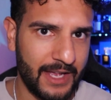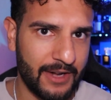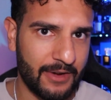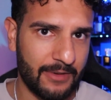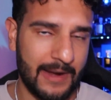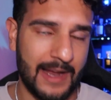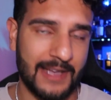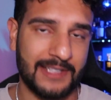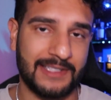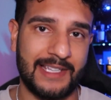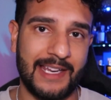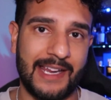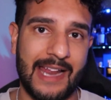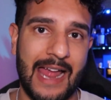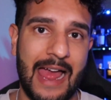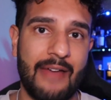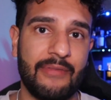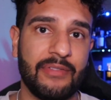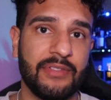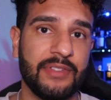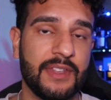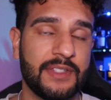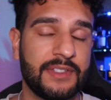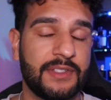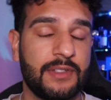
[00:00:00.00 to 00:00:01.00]
interesting
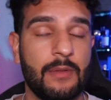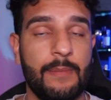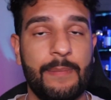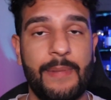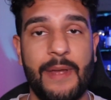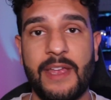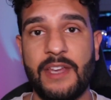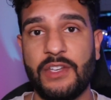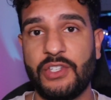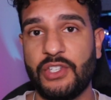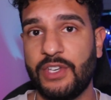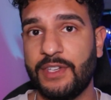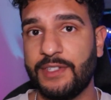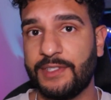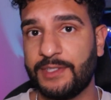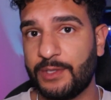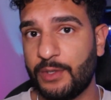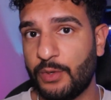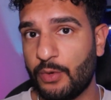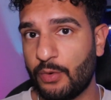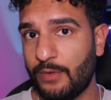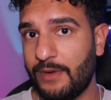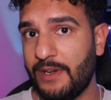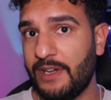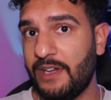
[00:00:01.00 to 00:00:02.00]
having this herbaceous
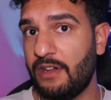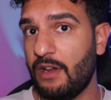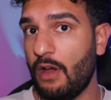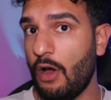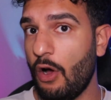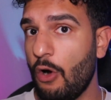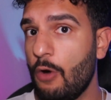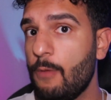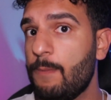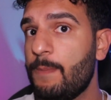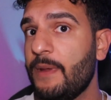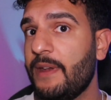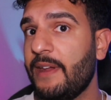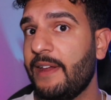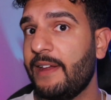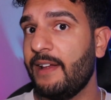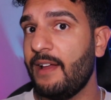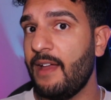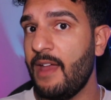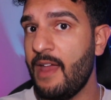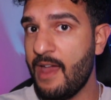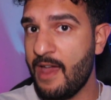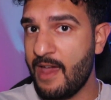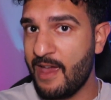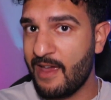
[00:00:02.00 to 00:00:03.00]
green
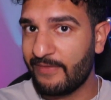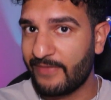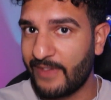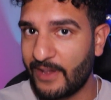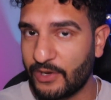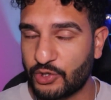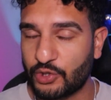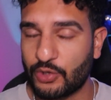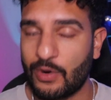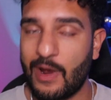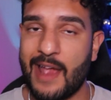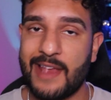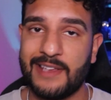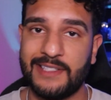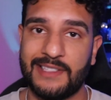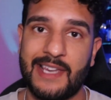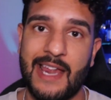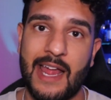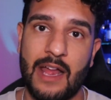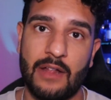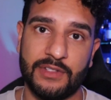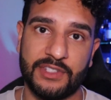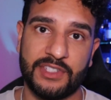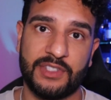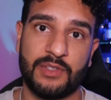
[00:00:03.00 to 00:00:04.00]
opening that dries
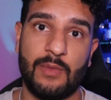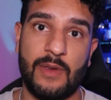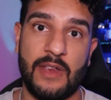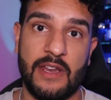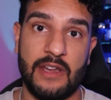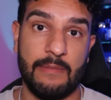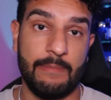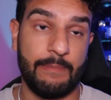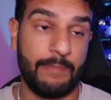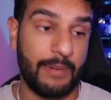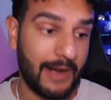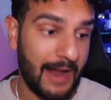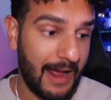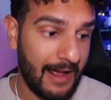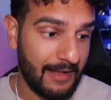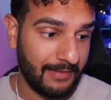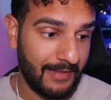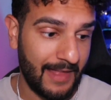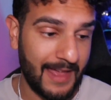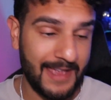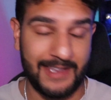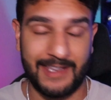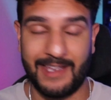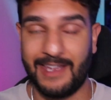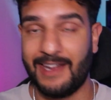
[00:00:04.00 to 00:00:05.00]
down sweet, but I
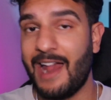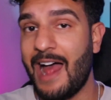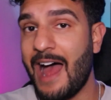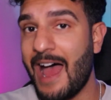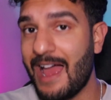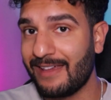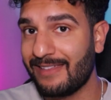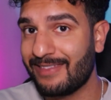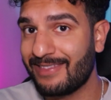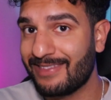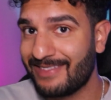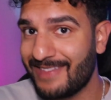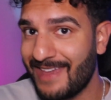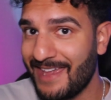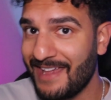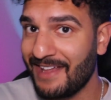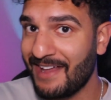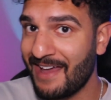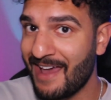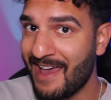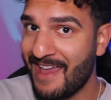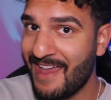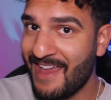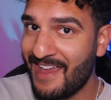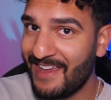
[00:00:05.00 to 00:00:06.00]
like it. I
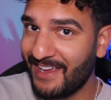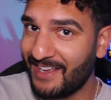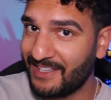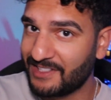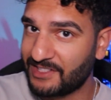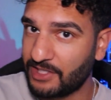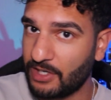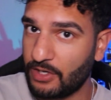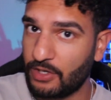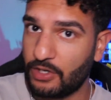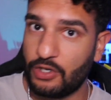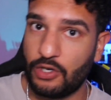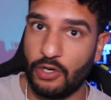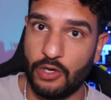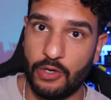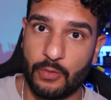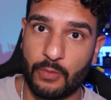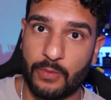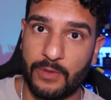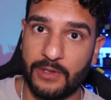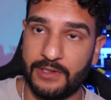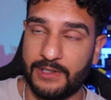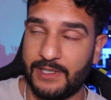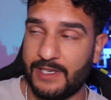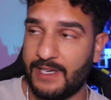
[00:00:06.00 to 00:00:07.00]
think it's a good
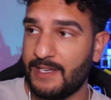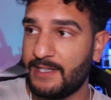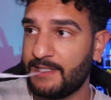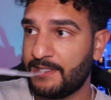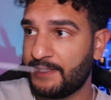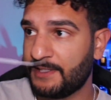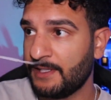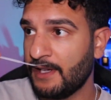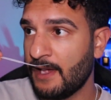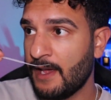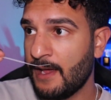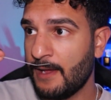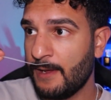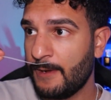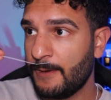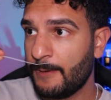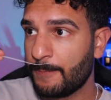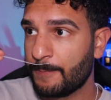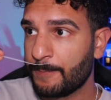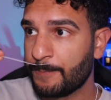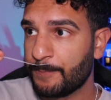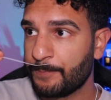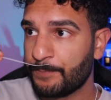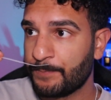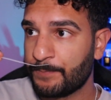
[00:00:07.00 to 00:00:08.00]
release.
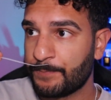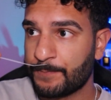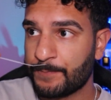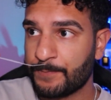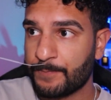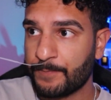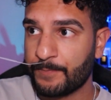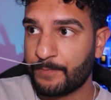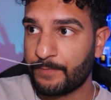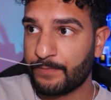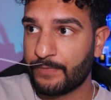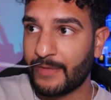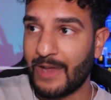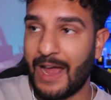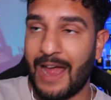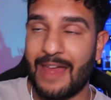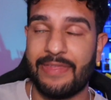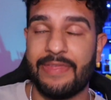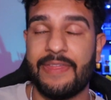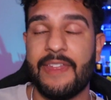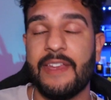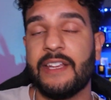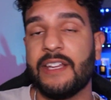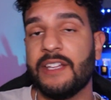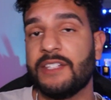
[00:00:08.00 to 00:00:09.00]
I
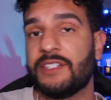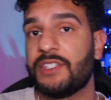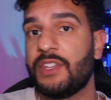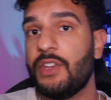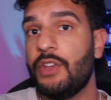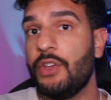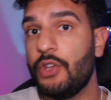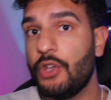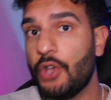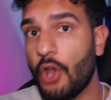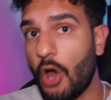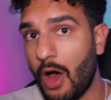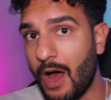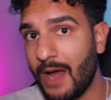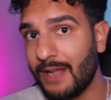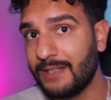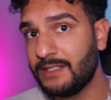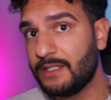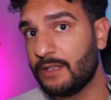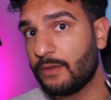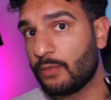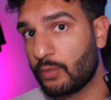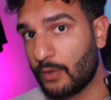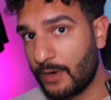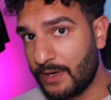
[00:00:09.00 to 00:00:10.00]
think it's
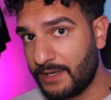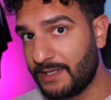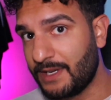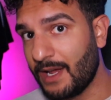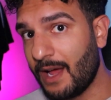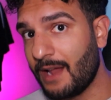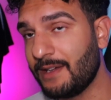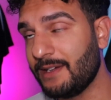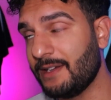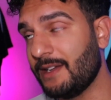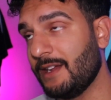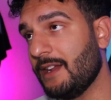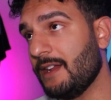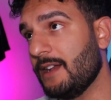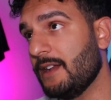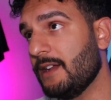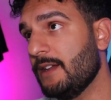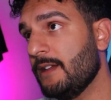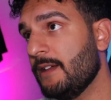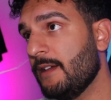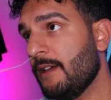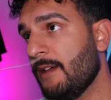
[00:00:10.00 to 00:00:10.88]
not redundant.